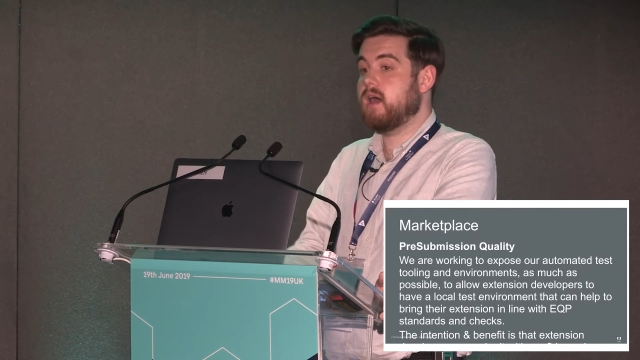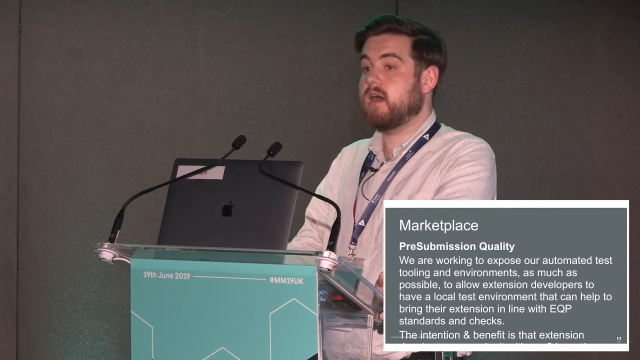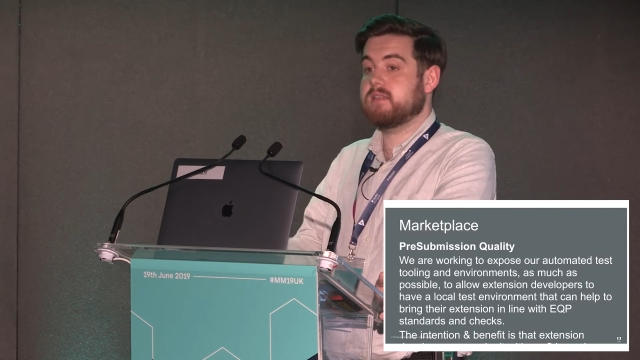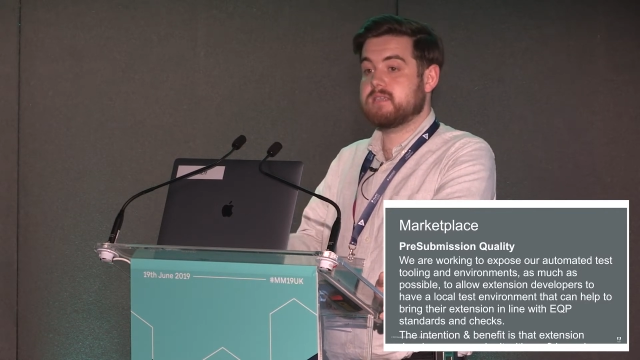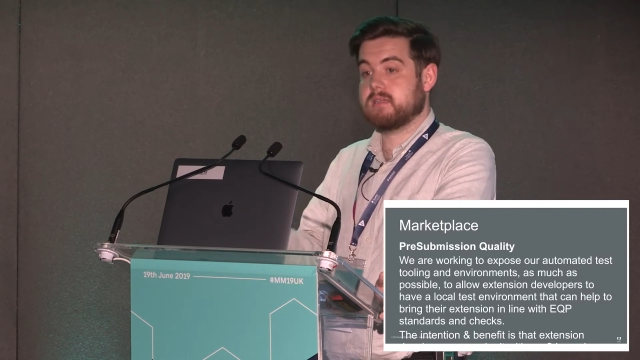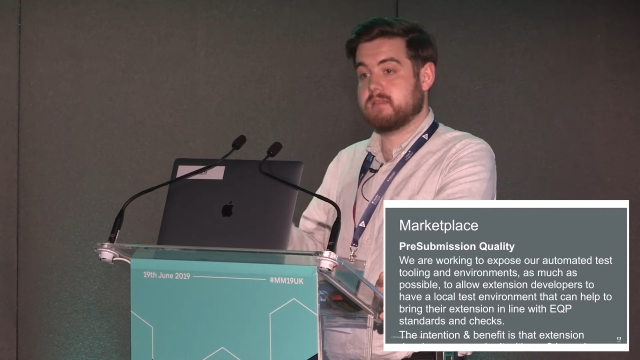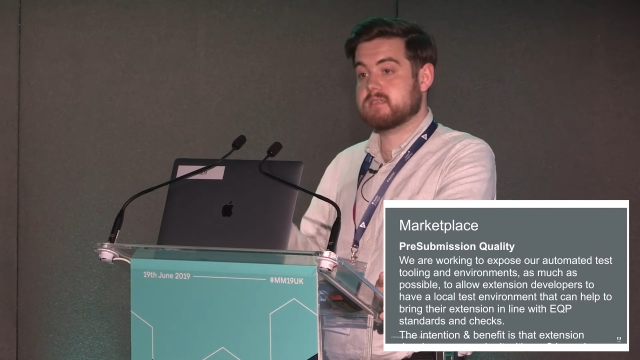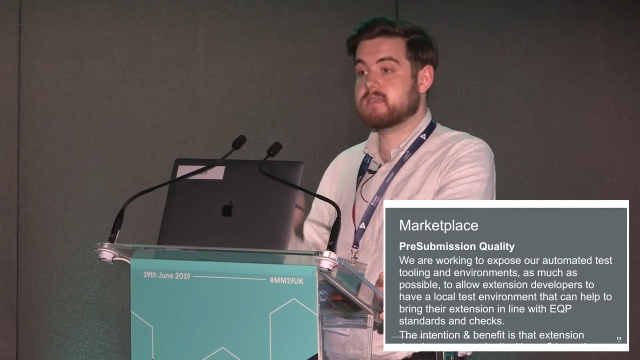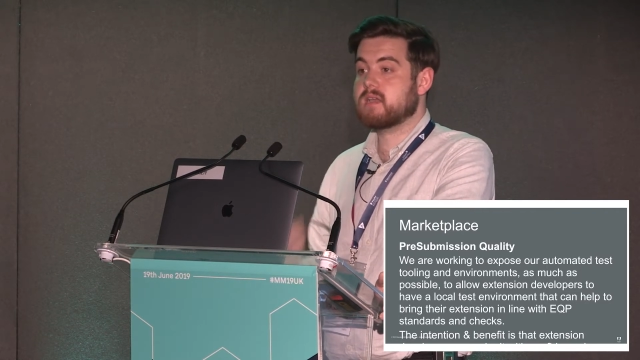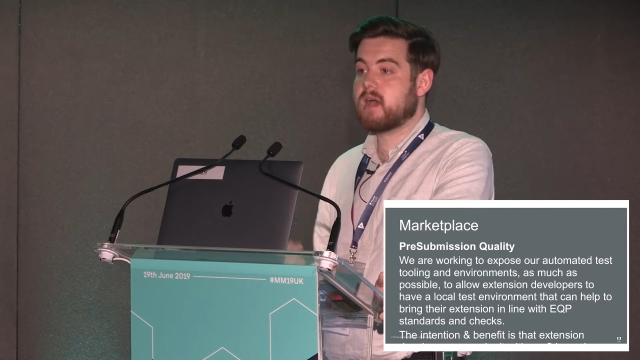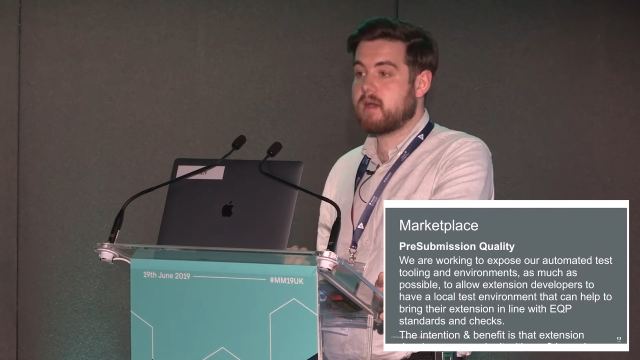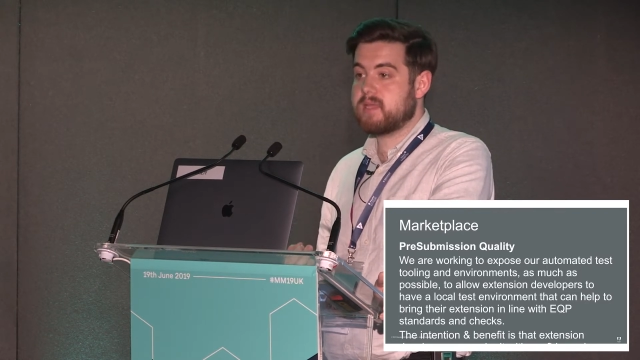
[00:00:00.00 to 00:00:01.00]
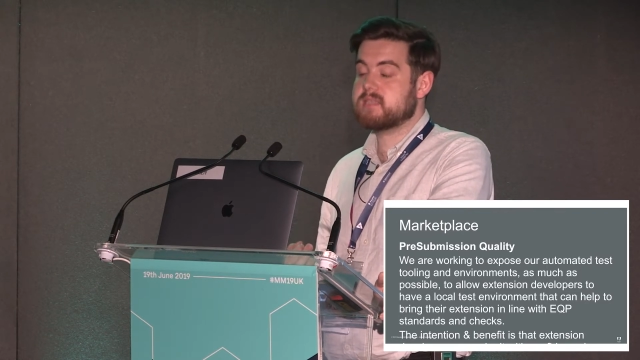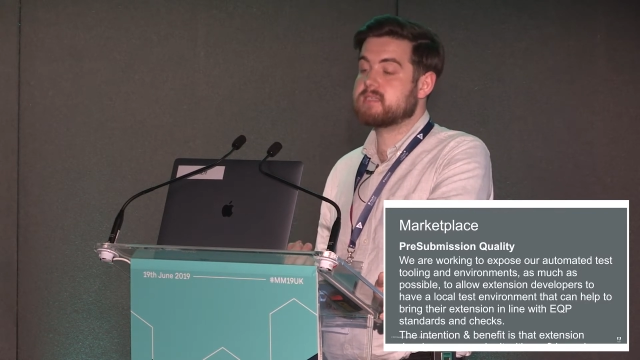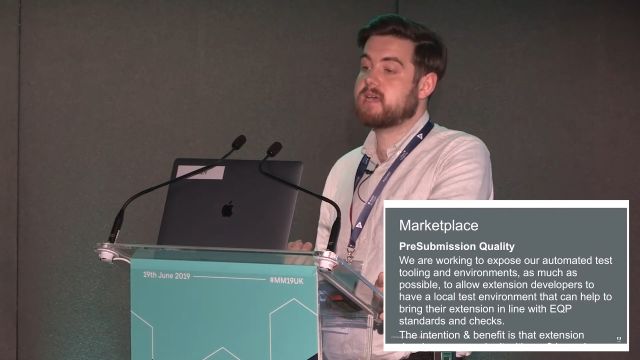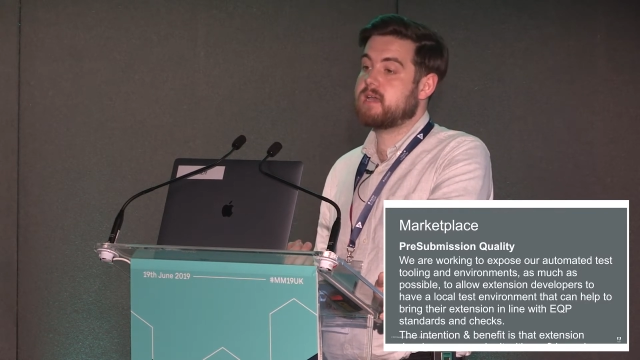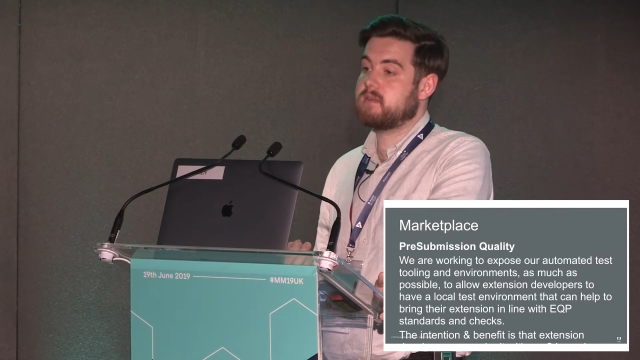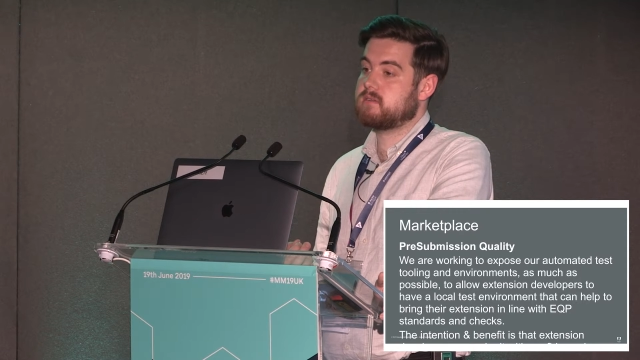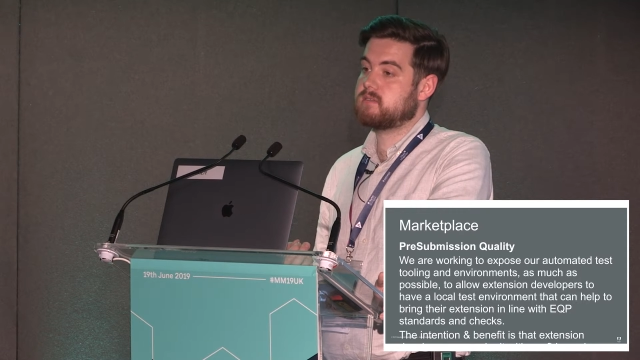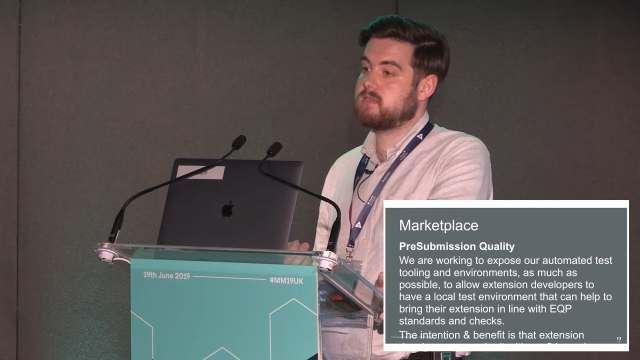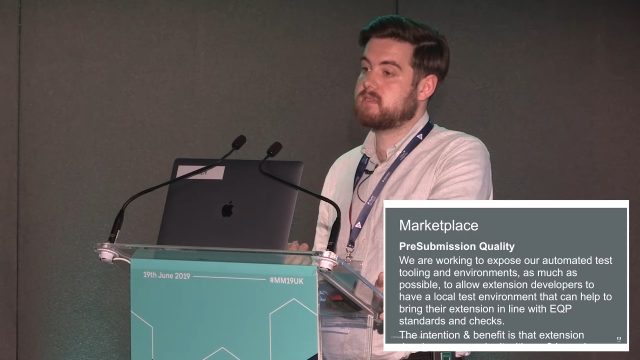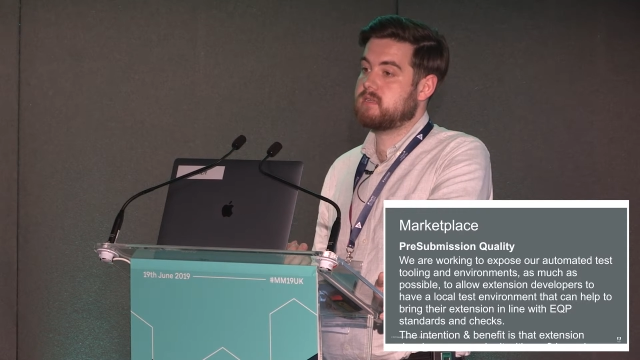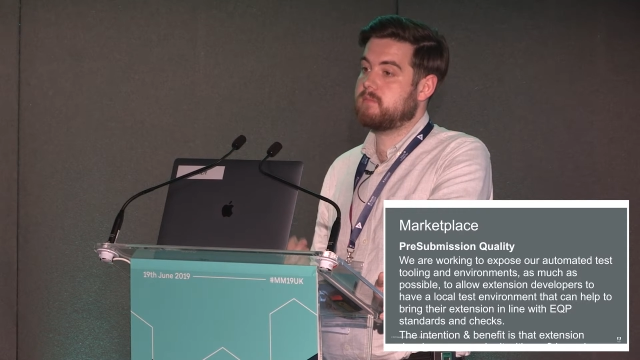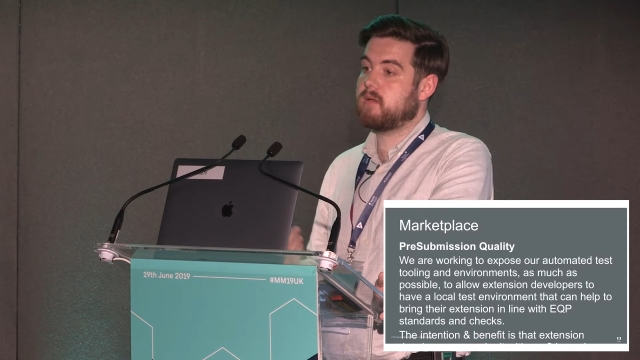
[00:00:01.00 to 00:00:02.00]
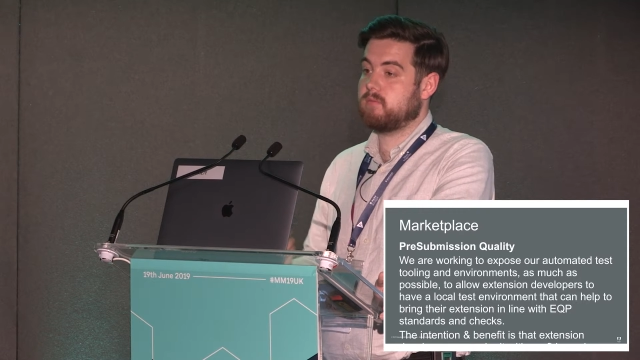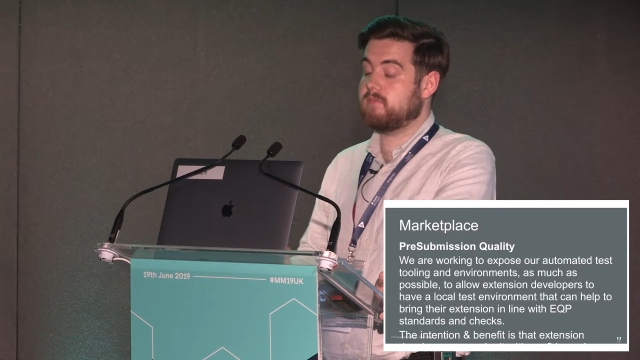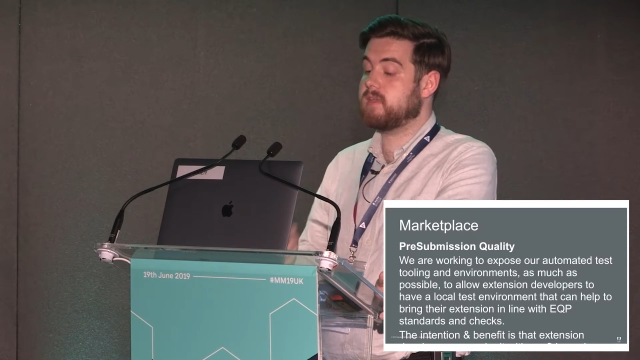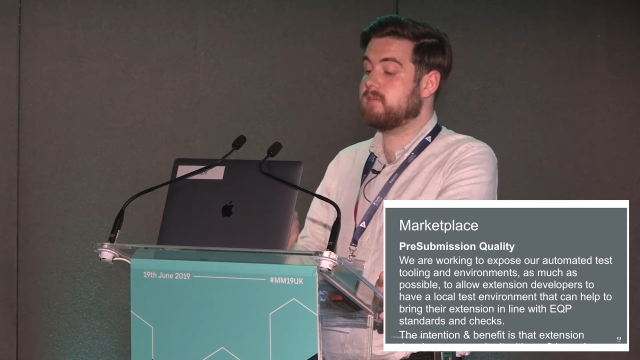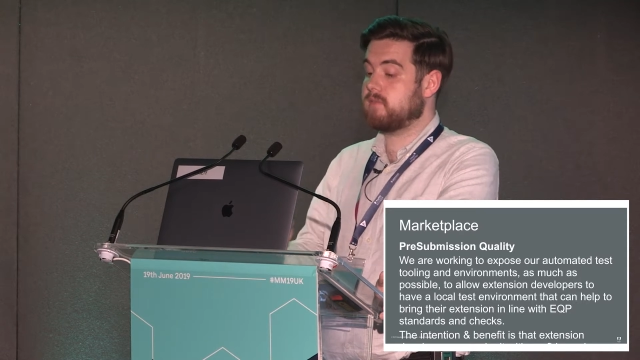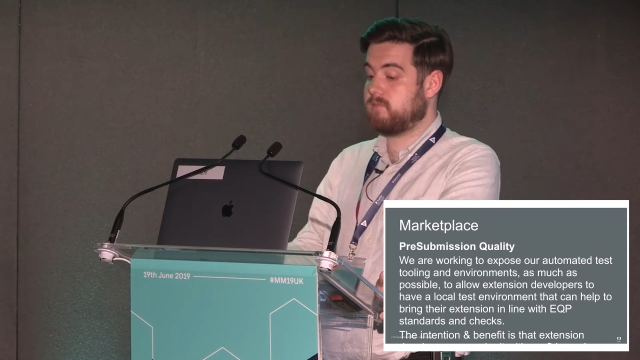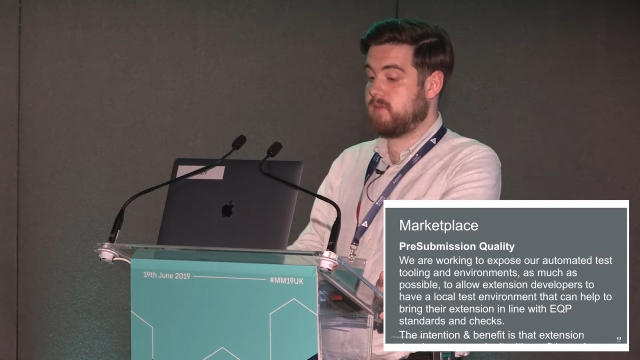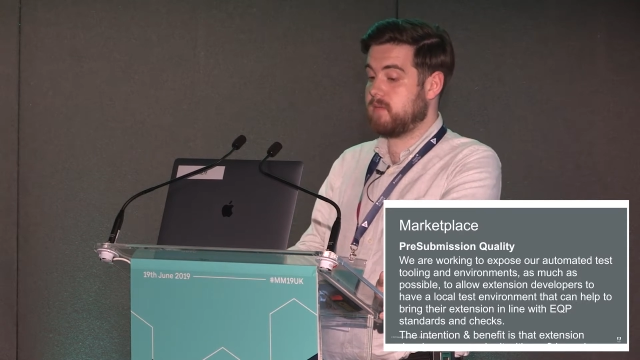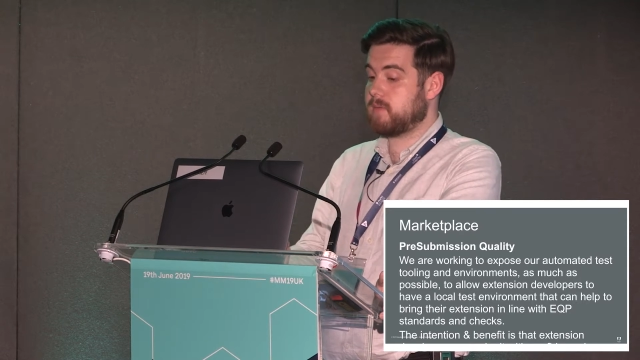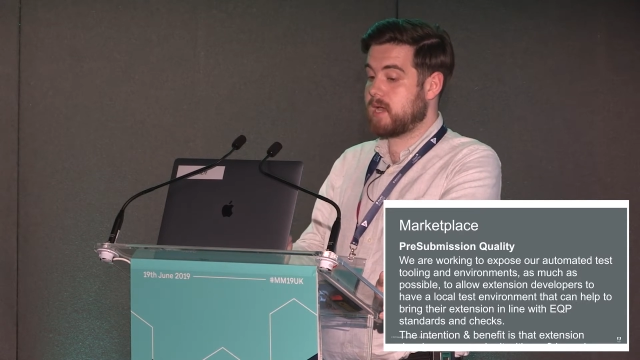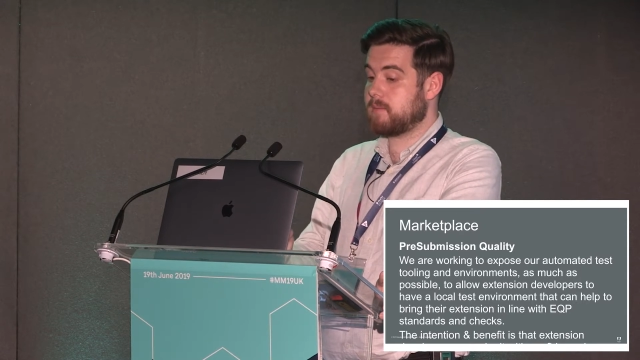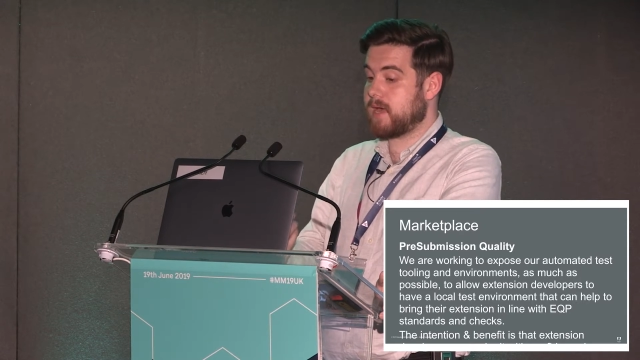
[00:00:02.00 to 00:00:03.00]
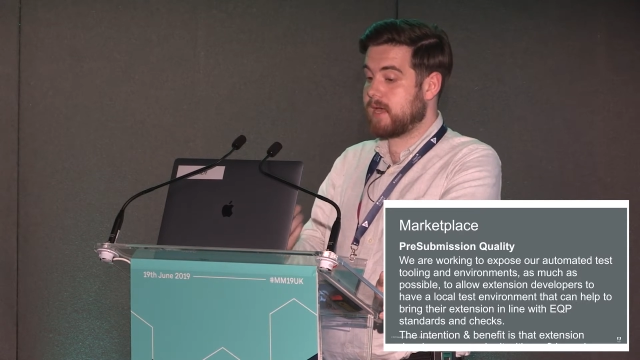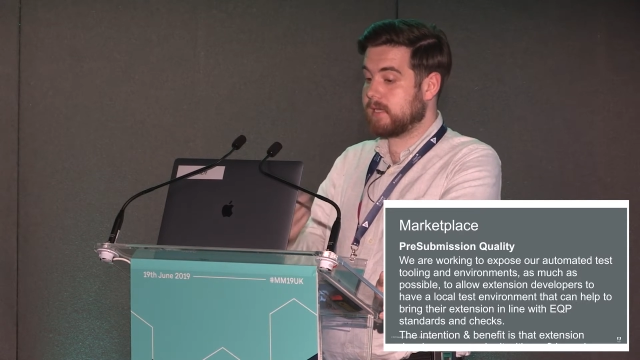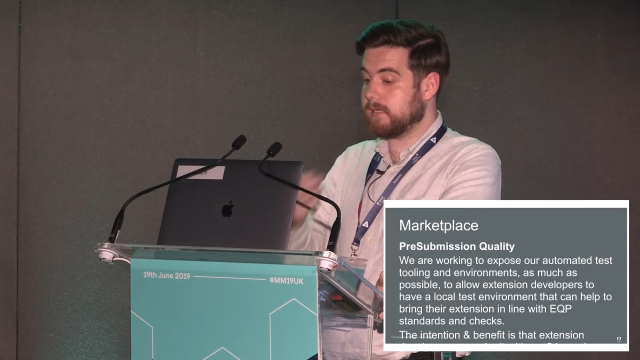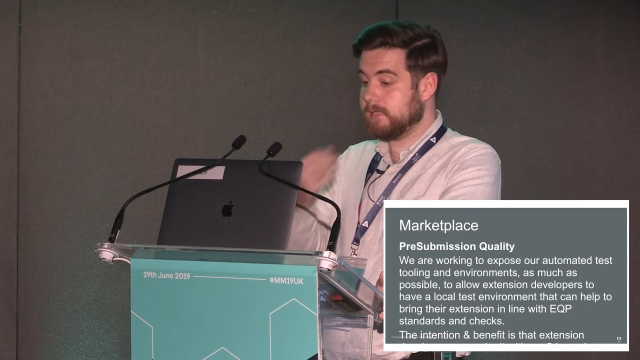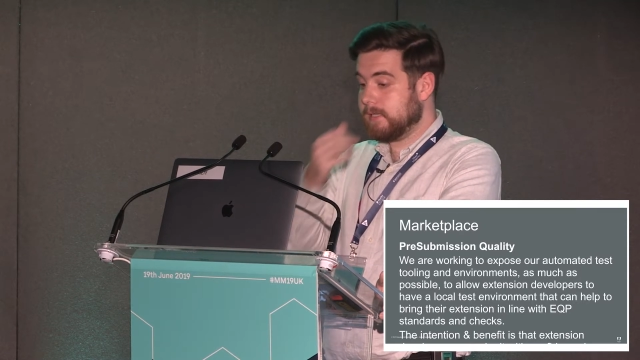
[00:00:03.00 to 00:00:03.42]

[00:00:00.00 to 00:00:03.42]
until it's come inside our system and we've given feedback back.